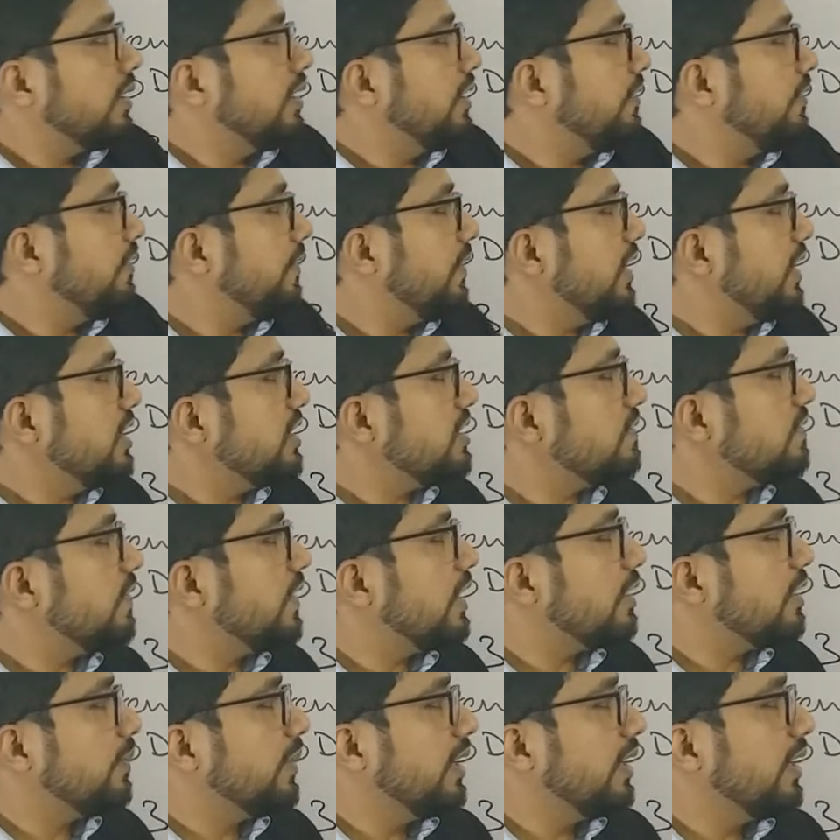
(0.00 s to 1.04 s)
the difference
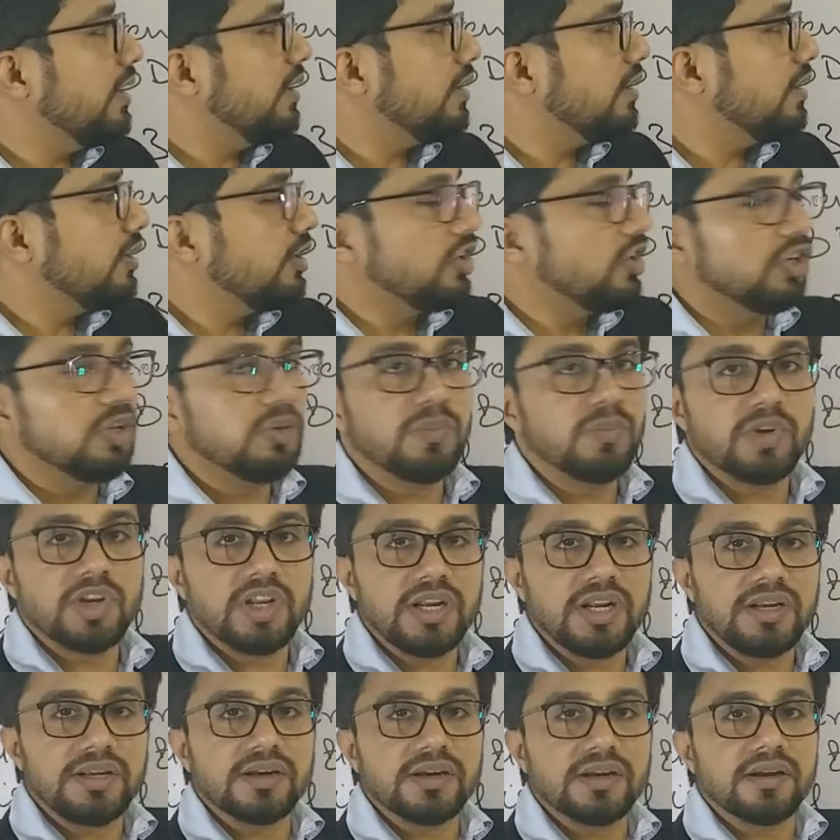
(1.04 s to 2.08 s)
between
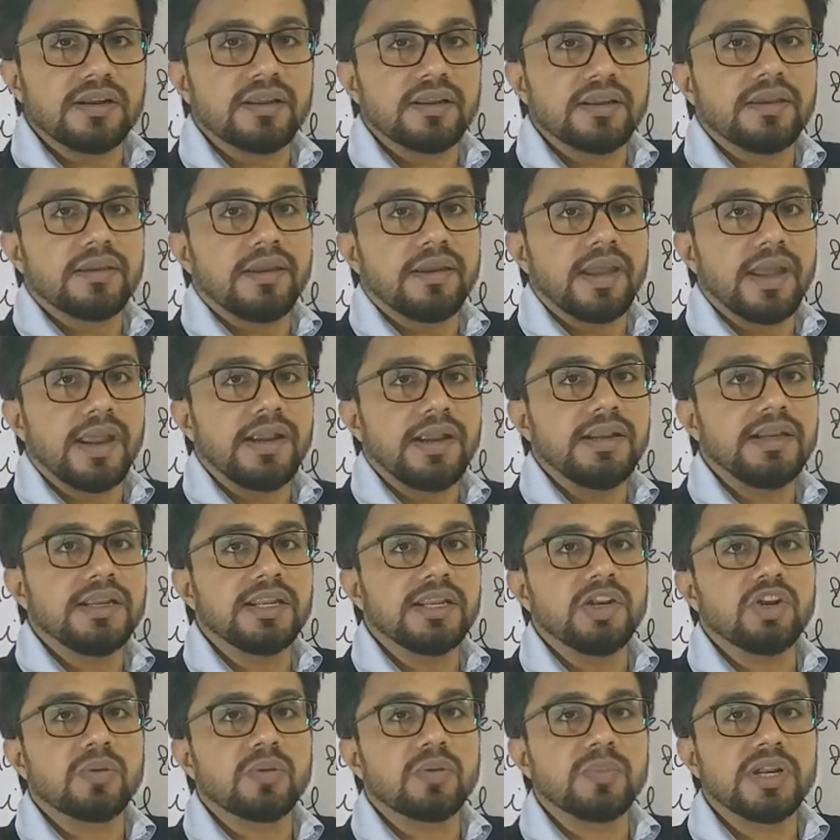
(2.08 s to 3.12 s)
numerator
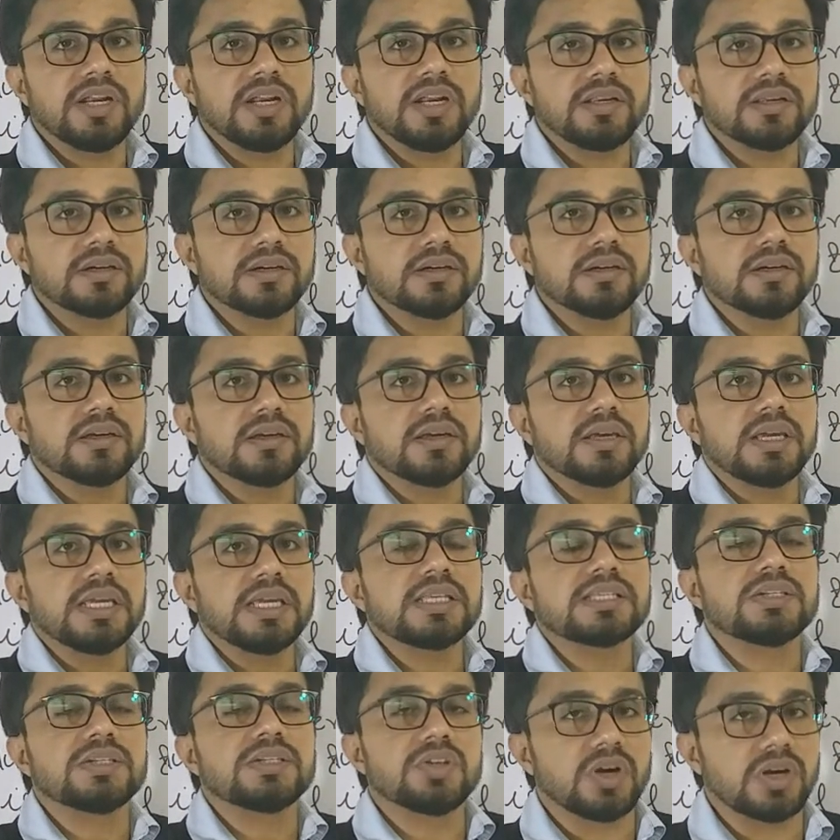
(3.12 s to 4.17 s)
and denominator
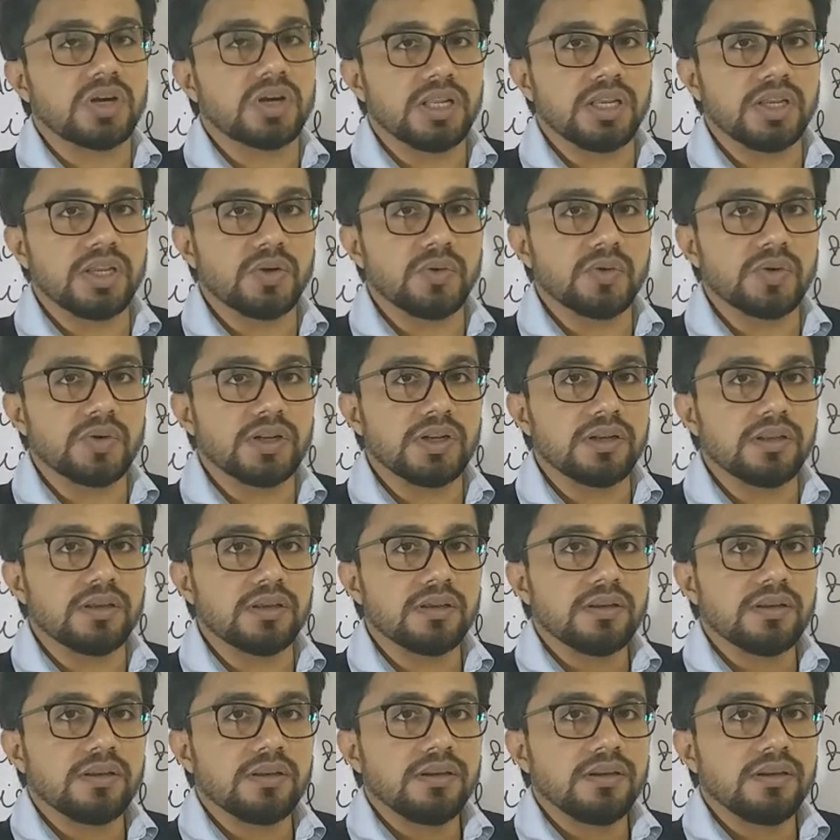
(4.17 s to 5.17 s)
is not equal.